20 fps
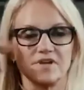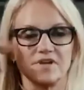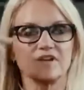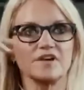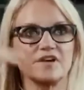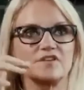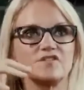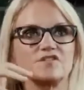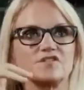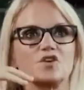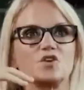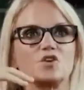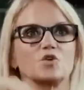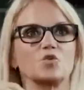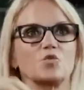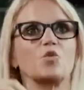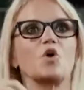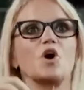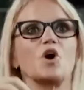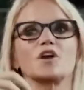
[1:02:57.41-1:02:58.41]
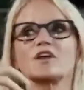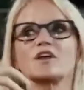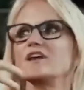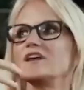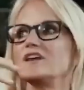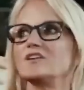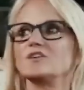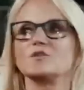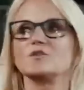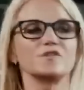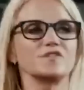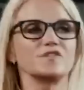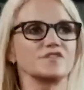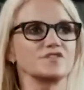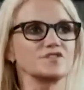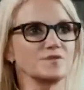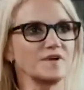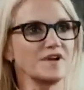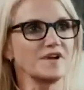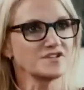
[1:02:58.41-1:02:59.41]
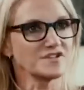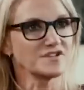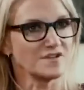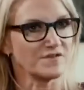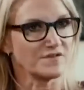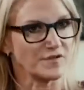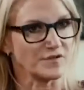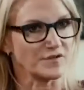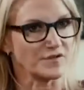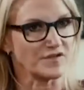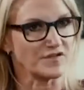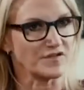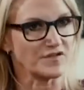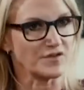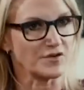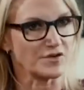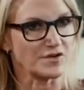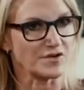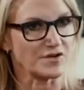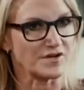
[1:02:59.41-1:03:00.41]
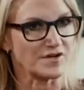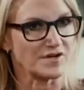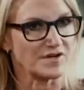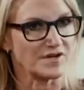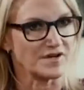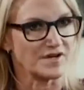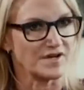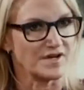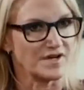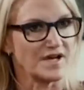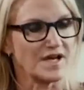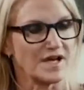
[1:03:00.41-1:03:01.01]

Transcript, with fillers: Because you're walking into a situation that feels uncertain. Yeah.